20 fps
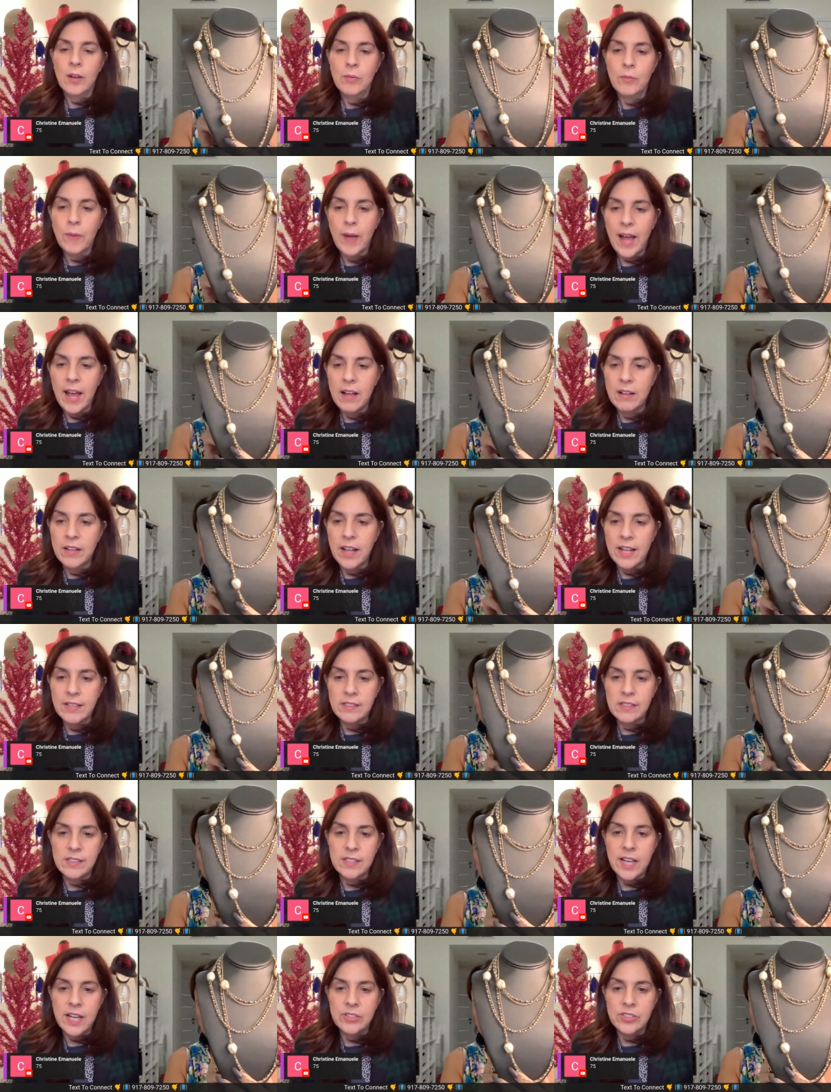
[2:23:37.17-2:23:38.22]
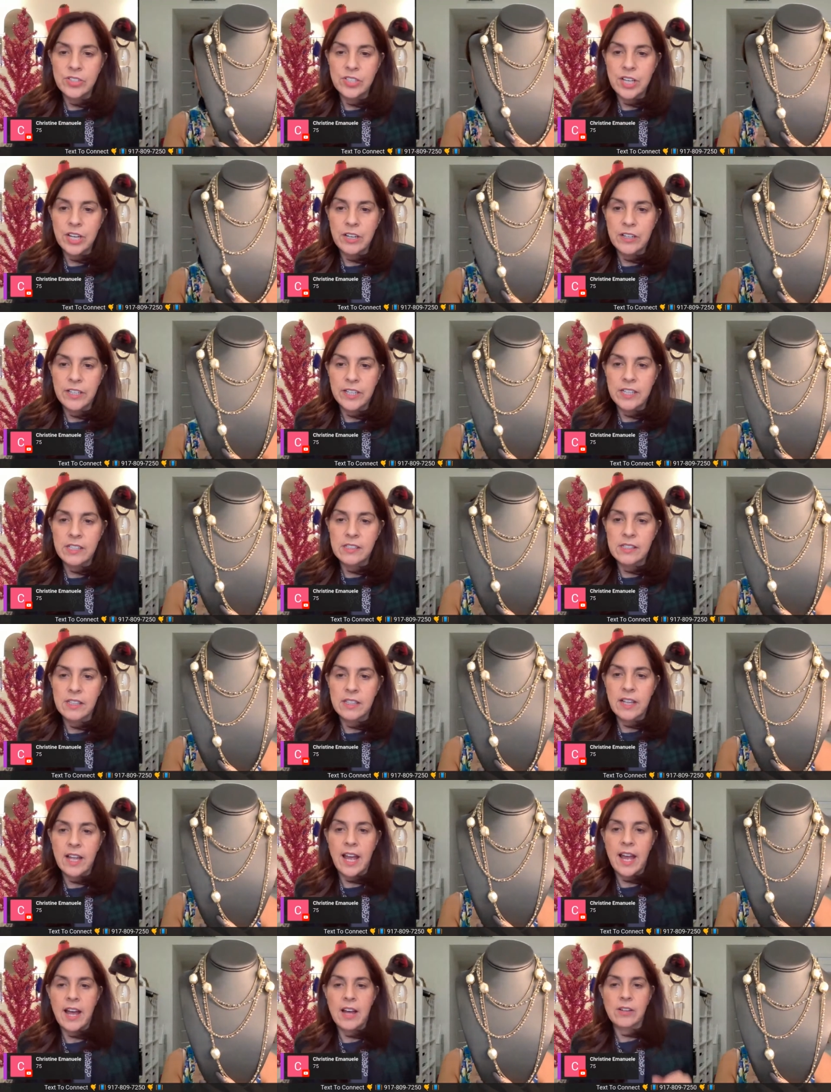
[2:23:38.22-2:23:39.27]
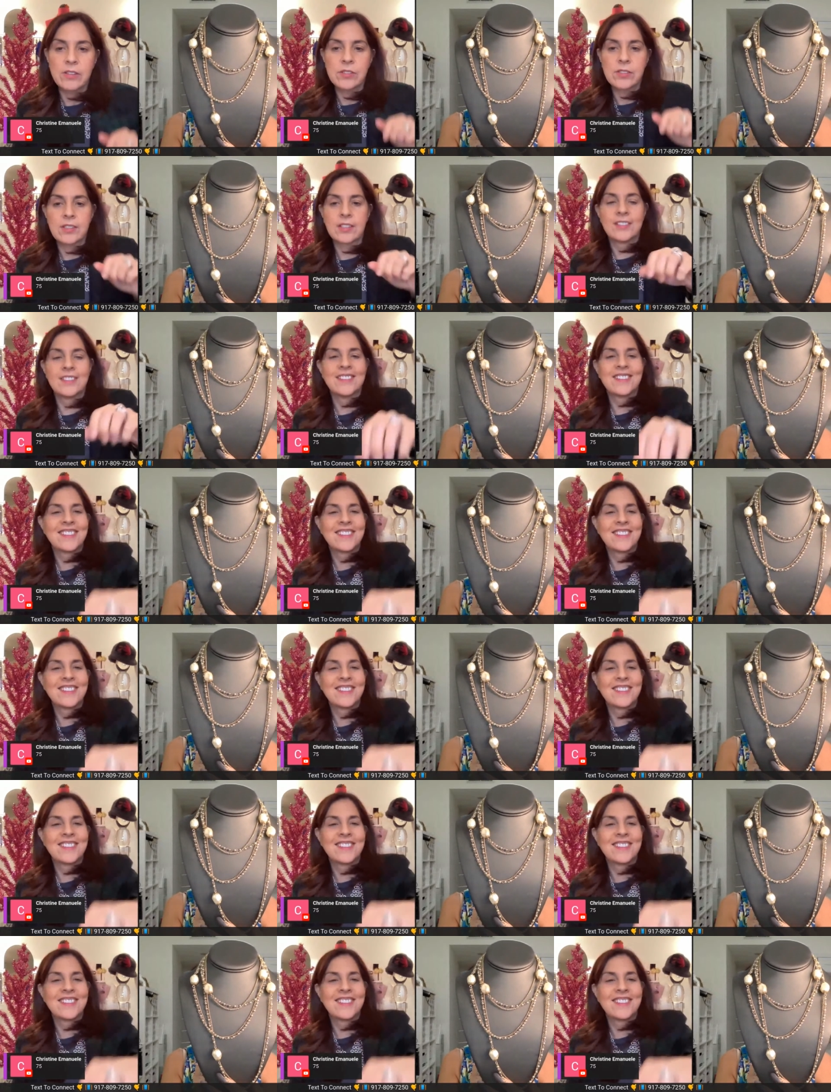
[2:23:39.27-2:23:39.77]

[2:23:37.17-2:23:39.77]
Wow, lots of Sagittarians in the house.